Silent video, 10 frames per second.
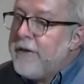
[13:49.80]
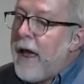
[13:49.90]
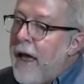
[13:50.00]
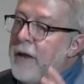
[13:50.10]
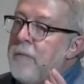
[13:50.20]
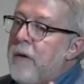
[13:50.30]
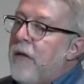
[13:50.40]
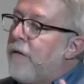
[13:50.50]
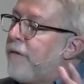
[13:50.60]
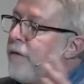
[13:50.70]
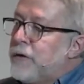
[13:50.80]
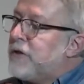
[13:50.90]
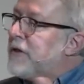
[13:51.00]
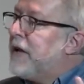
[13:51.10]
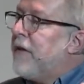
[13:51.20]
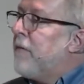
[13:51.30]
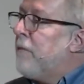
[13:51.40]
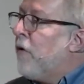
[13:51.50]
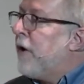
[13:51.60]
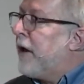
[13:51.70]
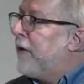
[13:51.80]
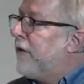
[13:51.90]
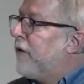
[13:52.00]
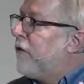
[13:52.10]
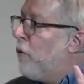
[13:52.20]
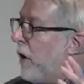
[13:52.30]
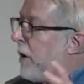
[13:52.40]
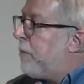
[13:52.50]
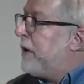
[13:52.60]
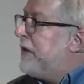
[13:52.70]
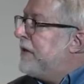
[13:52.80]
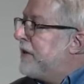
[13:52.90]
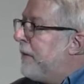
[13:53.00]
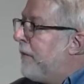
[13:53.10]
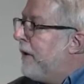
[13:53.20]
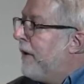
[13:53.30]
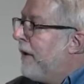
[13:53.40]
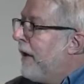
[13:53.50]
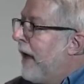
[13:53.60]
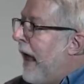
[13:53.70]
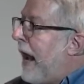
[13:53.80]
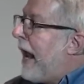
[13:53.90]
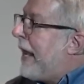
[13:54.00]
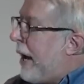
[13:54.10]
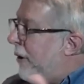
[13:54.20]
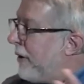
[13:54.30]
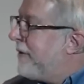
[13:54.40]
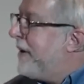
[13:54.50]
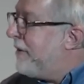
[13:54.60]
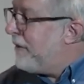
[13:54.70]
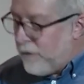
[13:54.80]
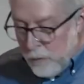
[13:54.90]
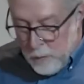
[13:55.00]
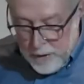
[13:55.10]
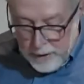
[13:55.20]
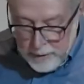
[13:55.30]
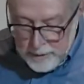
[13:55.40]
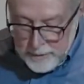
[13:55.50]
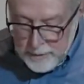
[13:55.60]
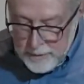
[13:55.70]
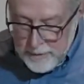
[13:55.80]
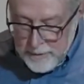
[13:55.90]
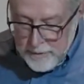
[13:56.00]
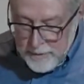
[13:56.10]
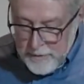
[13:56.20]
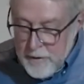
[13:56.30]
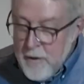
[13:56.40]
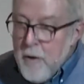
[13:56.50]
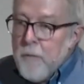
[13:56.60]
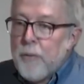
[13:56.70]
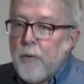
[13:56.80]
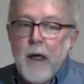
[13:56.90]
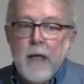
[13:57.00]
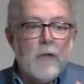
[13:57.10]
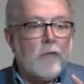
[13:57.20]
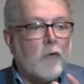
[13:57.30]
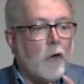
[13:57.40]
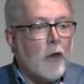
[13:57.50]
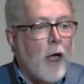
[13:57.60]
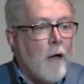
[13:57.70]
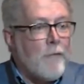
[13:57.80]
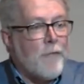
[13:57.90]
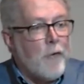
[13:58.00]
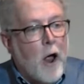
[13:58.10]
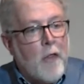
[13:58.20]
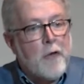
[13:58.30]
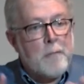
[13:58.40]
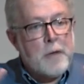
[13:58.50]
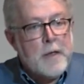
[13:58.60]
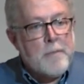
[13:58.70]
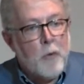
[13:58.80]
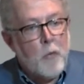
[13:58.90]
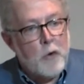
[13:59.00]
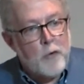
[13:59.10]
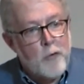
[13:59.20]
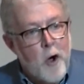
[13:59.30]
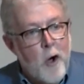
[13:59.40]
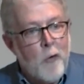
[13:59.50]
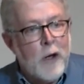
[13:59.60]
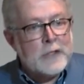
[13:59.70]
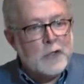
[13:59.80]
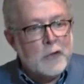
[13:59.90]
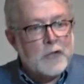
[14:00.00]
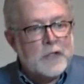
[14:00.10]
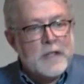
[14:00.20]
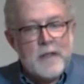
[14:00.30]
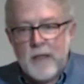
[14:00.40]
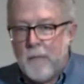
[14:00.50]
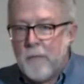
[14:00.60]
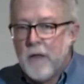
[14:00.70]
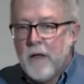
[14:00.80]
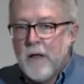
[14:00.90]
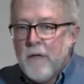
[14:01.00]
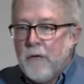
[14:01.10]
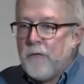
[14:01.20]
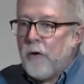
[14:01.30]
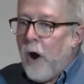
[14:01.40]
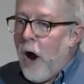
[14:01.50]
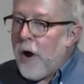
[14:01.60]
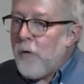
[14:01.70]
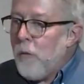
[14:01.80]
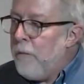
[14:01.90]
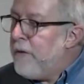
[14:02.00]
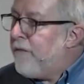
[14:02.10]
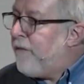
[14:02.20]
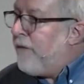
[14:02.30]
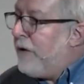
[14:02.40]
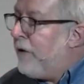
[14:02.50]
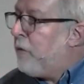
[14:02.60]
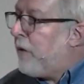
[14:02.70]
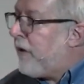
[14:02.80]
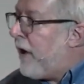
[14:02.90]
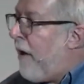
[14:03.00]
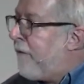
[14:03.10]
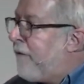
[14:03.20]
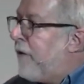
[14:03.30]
Tell him the first thing in the morning that you want to please him, and I guarantee that you will. Pray that your love for other people will grow as you see them, that your heart will be filled with love